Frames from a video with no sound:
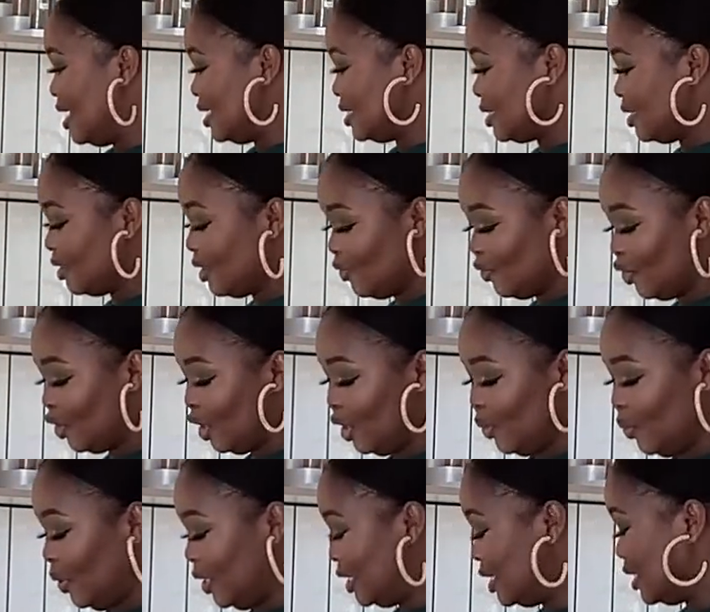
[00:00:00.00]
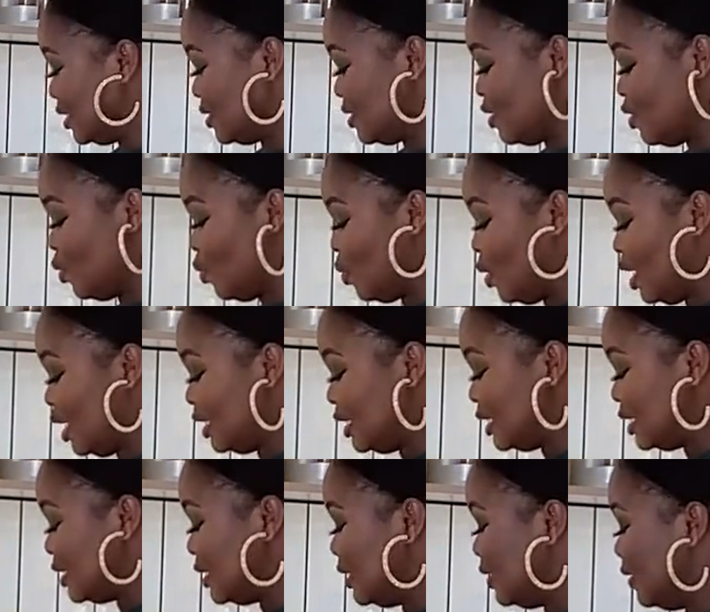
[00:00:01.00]
South African winters are the
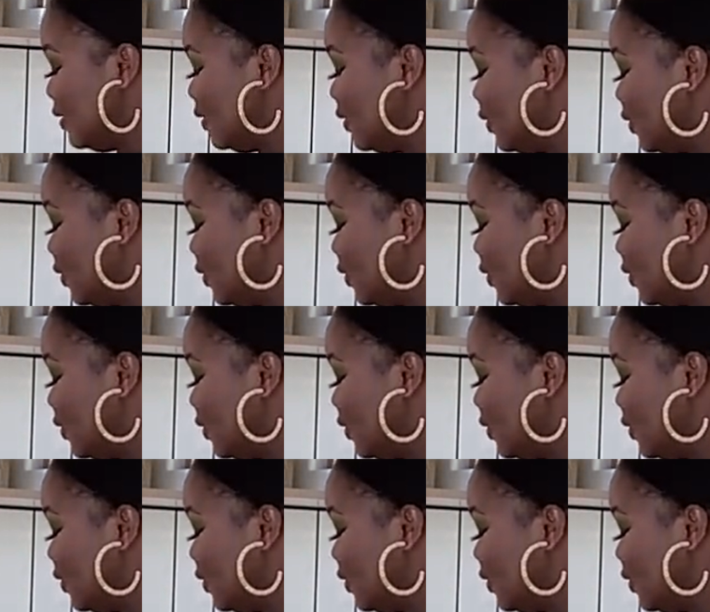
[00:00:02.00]
worst.